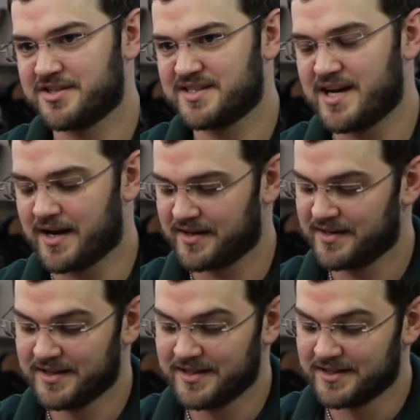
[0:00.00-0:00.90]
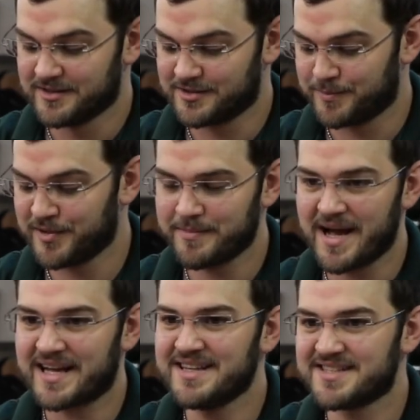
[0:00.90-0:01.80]
the stock. To put it
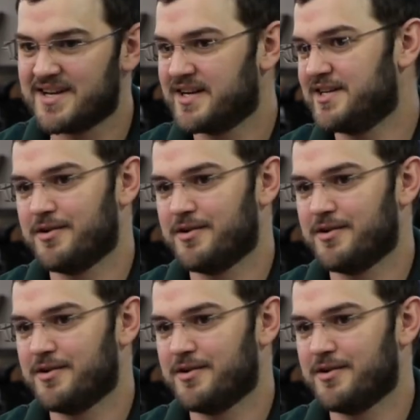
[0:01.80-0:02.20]
back in the stock,